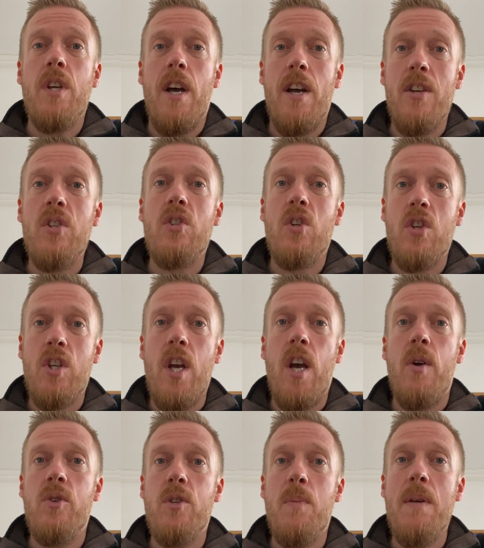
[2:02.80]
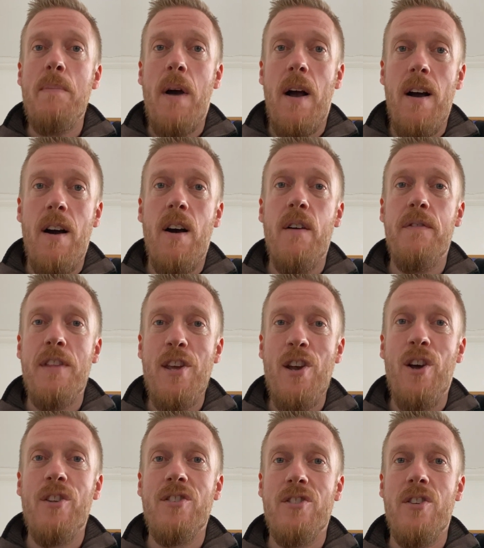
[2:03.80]
us to go, to be part of the
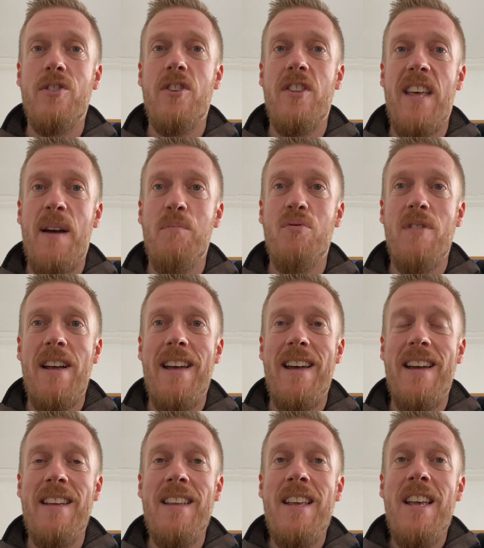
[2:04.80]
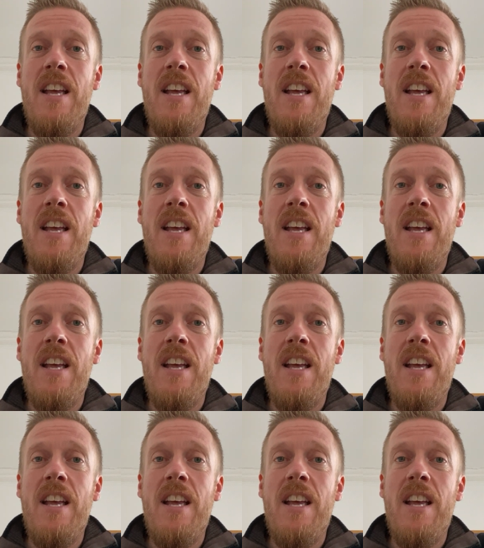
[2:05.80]
answer to that prayer.